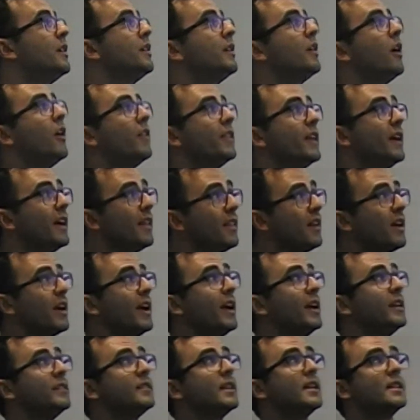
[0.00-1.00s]
On the other
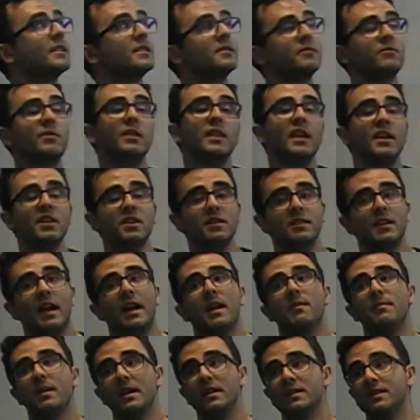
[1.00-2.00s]
hand, there's the relation
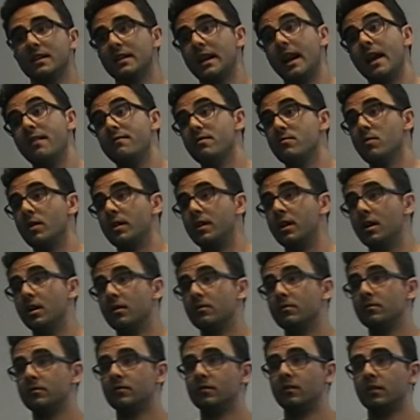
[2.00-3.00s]
database that everyone knows.
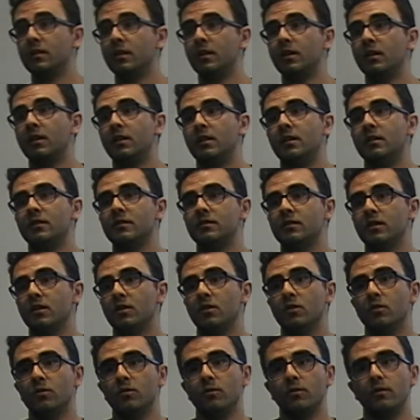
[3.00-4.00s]

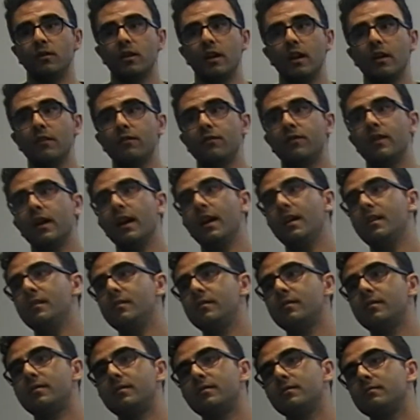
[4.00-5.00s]
So if
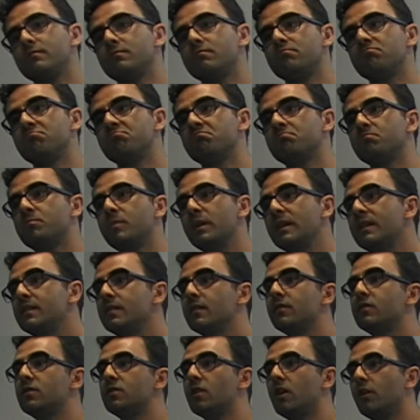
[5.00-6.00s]
there's a piece
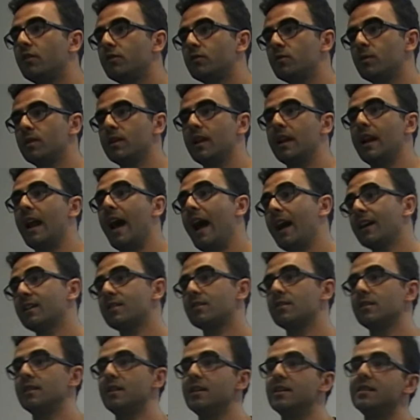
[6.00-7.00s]
of software that
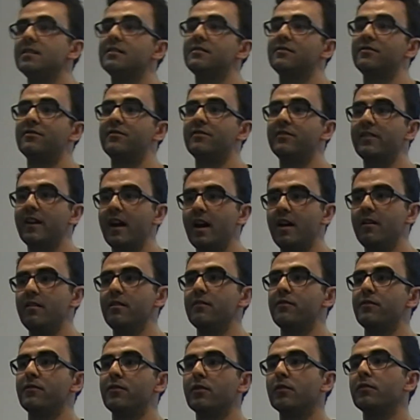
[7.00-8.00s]
actually is very
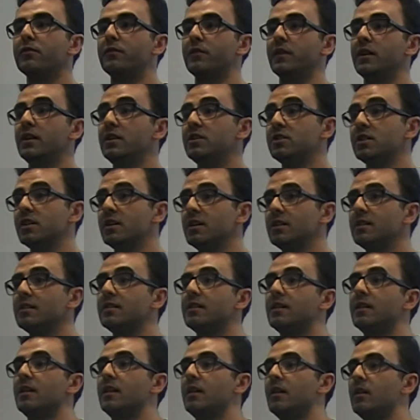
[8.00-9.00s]
full-featured,
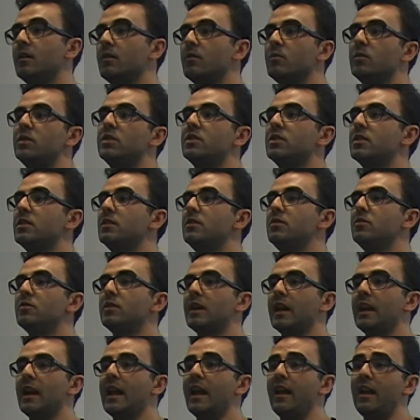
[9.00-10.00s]
which you
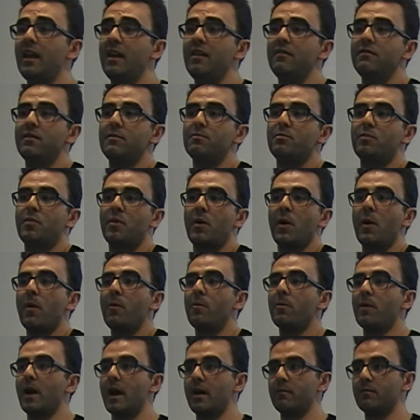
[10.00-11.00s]
can even
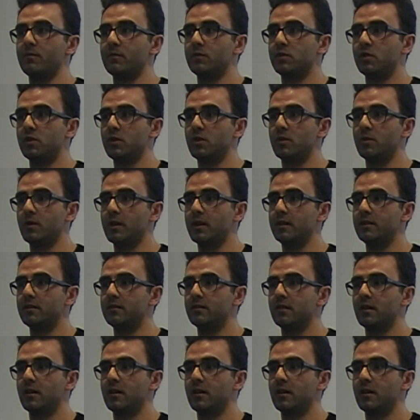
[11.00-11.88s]
program to it,